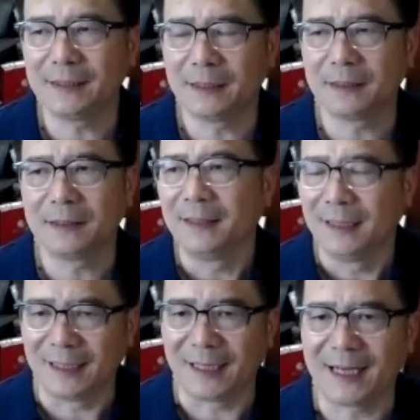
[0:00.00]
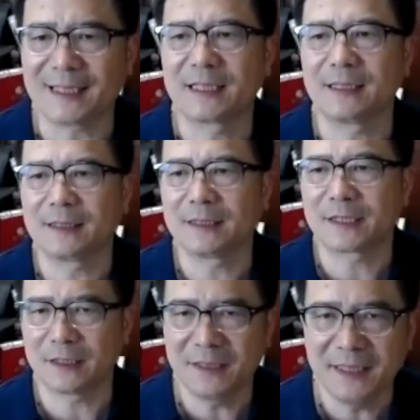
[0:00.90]
the last uh,
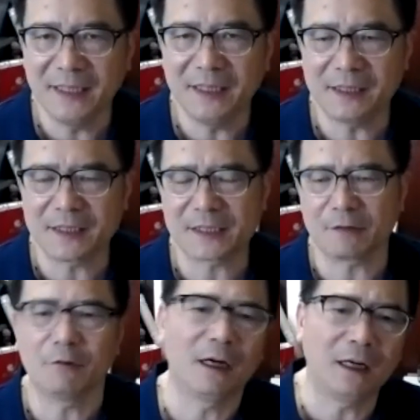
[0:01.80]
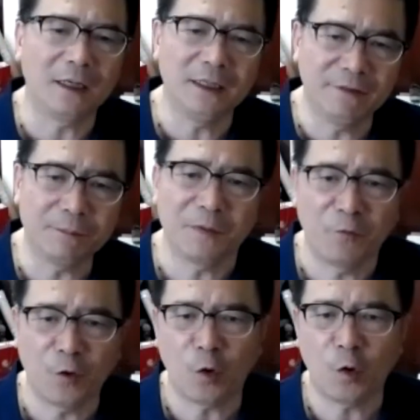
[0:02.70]
30 years or even
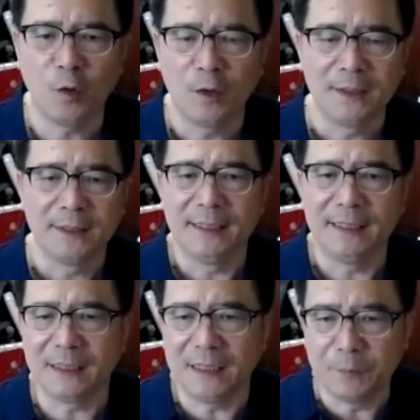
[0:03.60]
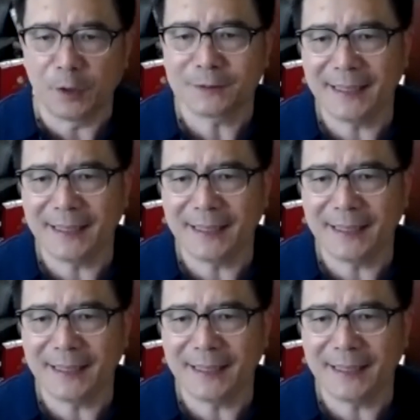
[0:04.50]
before, in the remote